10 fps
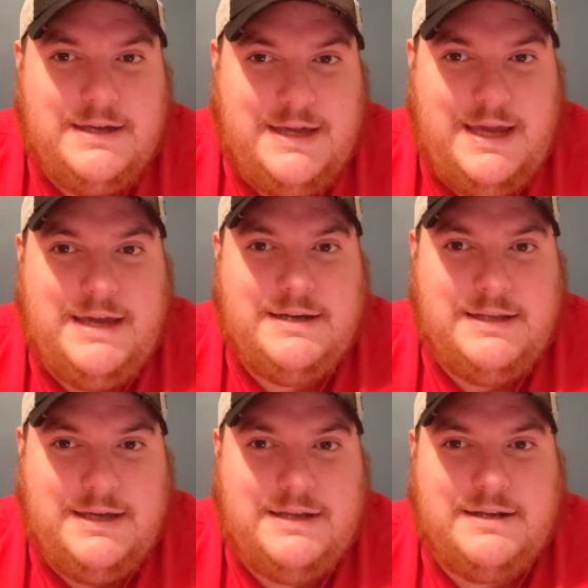can
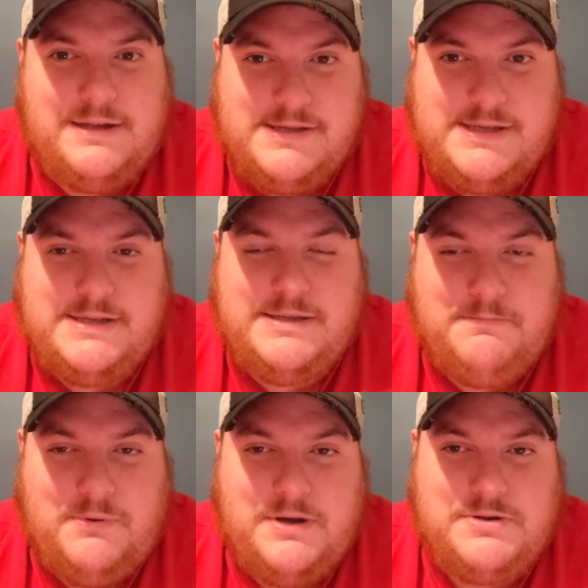get
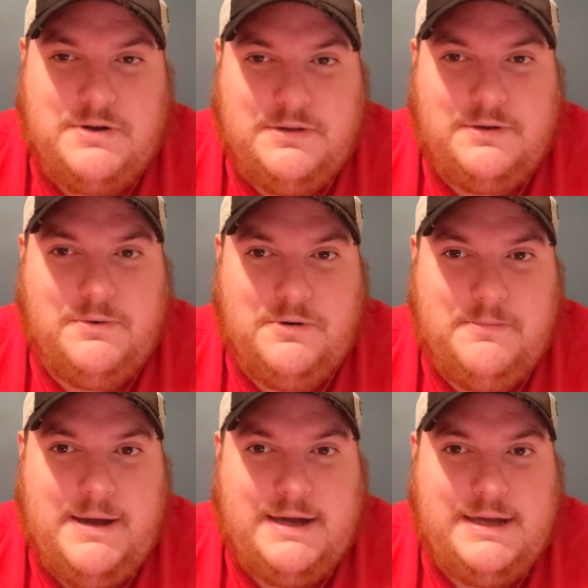consistent pressure on the
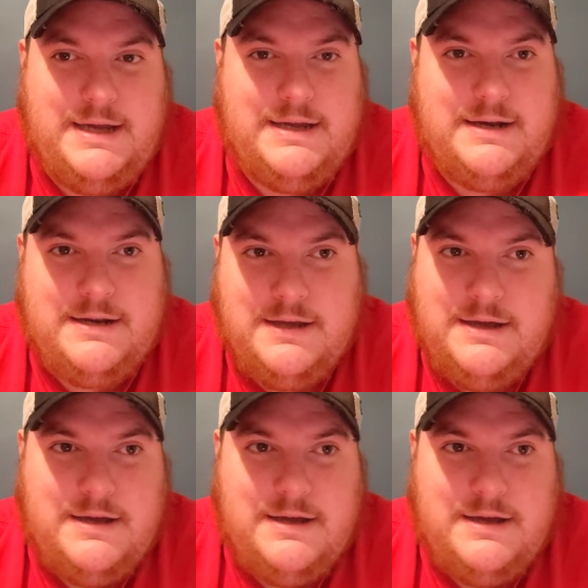quarterback, and